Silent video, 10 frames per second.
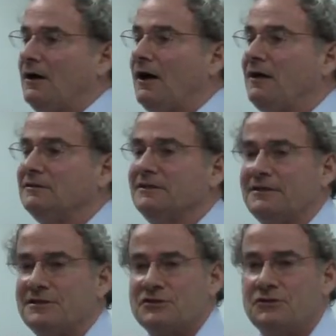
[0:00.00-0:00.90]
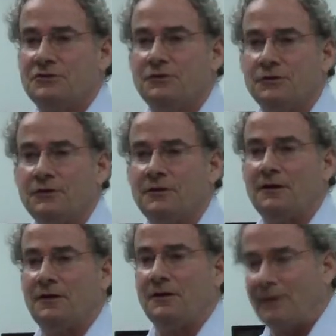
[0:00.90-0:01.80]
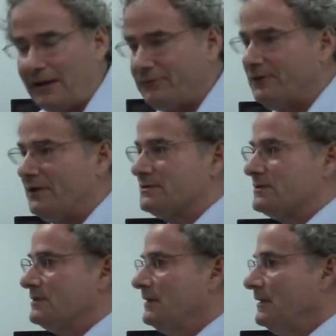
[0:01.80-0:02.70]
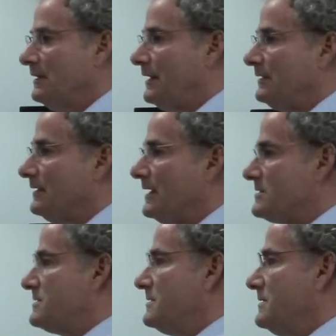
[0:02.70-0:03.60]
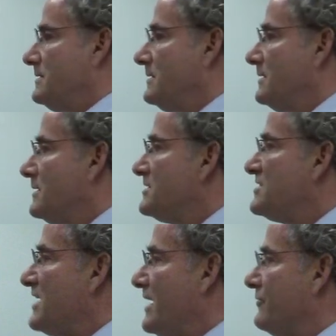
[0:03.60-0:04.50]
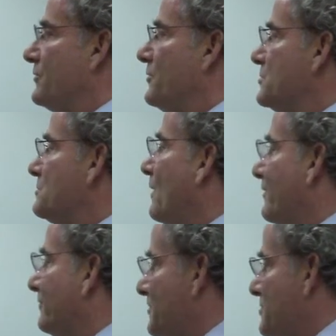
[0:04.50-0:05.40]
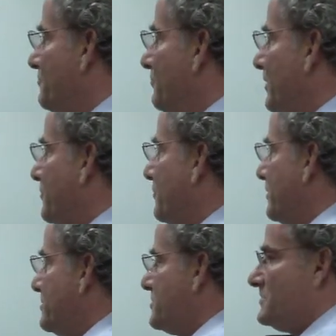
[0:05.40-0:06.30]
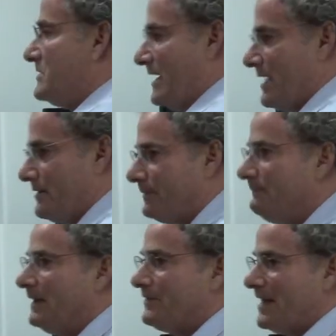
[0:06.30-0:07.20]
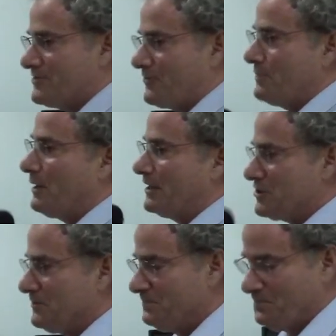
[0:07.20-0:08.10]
all that is good around us, and let's savor those marvelous victories together. Thanks very much.